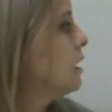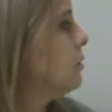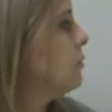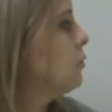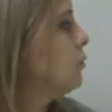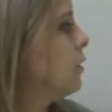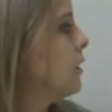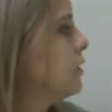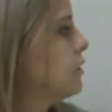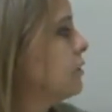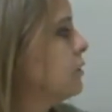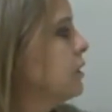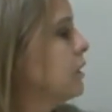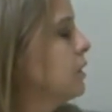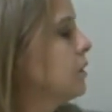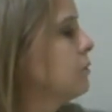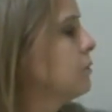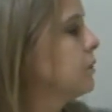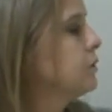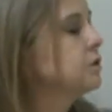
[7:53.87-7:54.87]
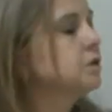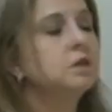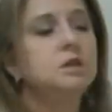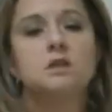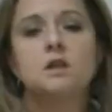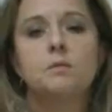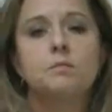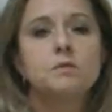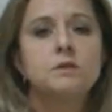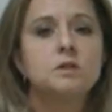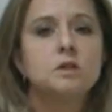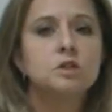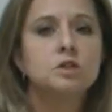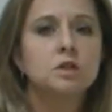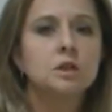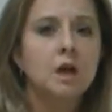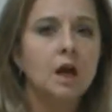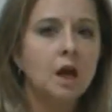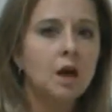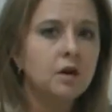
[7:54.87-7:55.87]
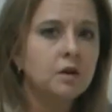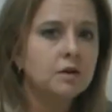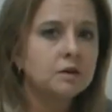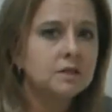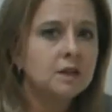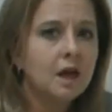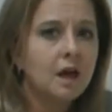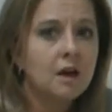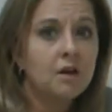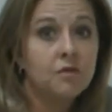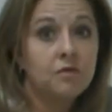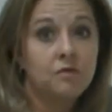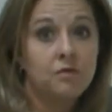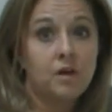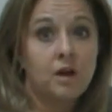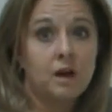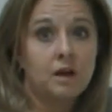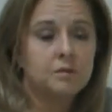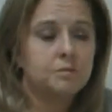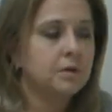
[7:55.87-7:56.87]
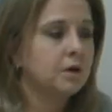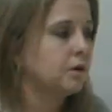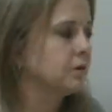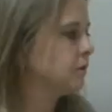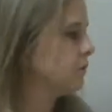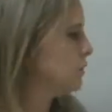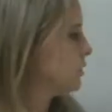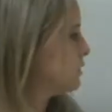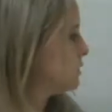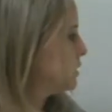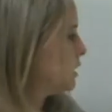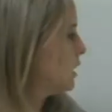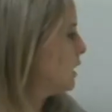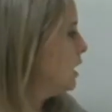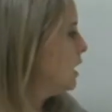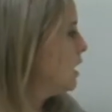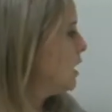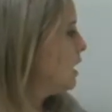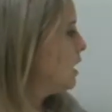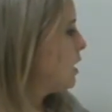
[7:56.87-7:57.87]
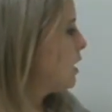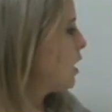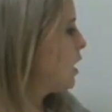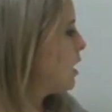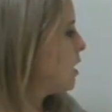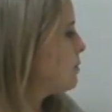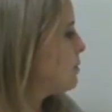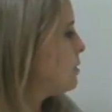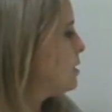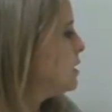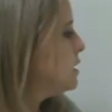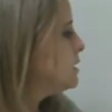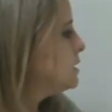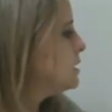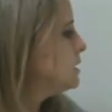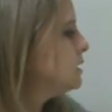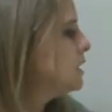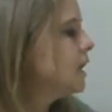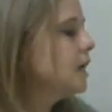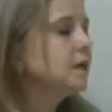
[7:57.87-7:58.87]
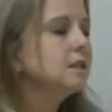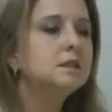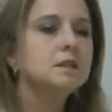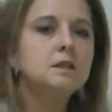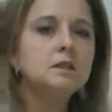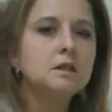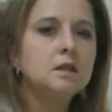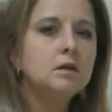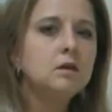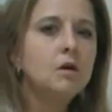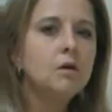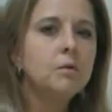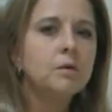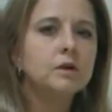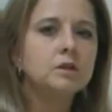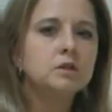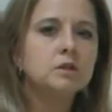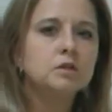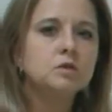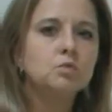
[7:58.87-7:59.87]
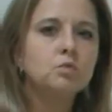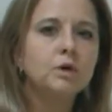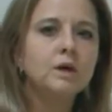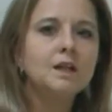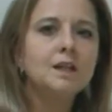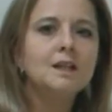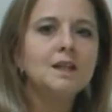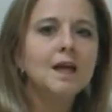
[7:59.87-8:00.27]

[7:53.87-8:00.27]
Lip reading: weathering, erosion, deposition, how does that affect biodiversity? The Texas ecoregions, what did